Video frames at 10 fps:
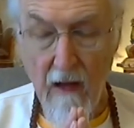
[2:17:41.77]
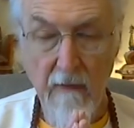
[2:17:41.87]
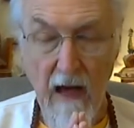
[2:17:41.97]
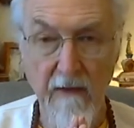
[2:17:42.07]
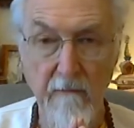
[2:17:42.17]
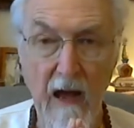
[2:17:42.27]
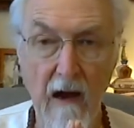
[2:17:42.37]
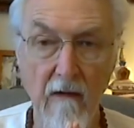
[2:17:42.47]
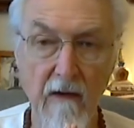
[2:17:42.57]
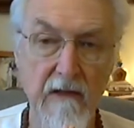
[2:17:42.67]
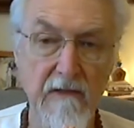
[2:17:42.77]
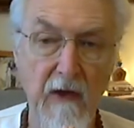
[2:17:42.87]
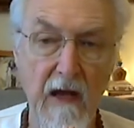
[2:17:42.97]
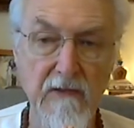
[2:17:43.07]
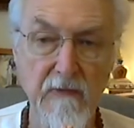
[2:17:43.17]
By the power of this
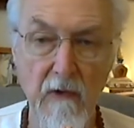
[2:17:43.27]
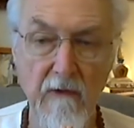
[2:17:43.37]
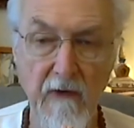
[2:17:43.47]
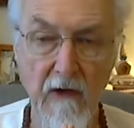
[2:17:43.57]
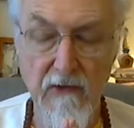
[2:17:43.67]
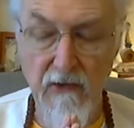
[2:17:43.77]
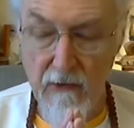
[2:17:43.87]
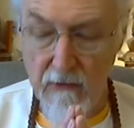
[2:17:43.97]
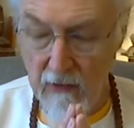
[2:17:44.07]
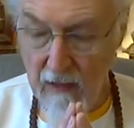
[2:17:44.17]
vast root of virtue,